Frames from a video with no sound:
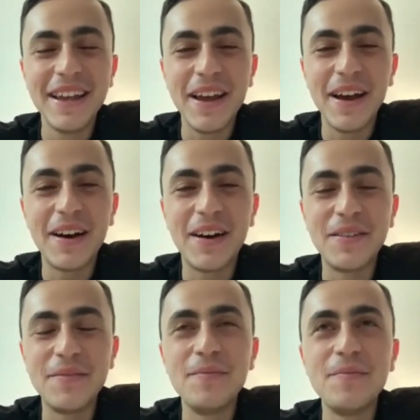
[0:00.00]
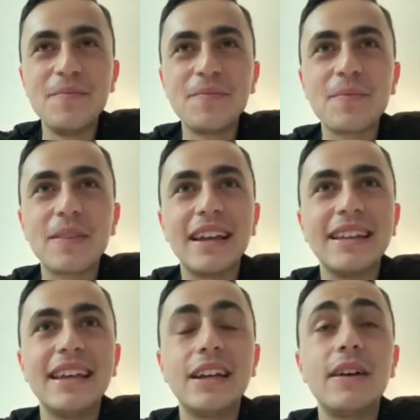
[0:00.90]
And
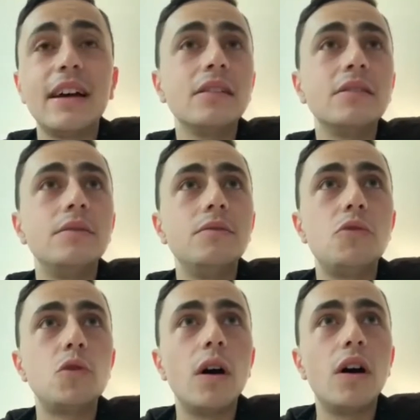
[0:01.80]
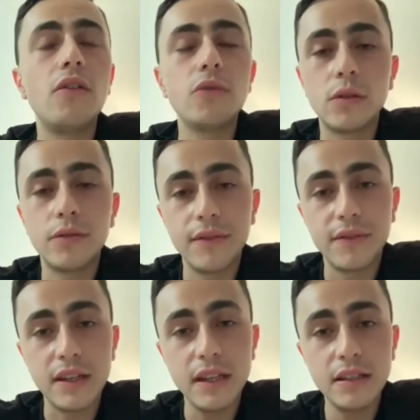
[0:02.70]
then around
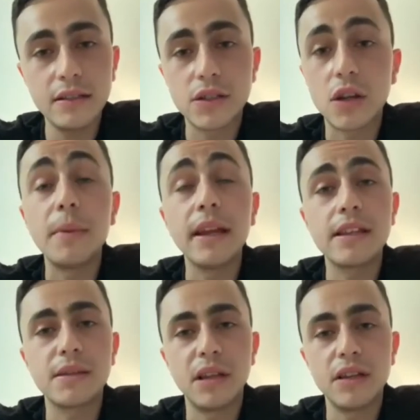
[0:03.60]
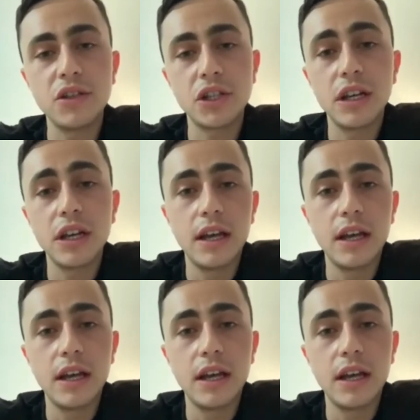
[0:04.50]
12:15, start making some lunch.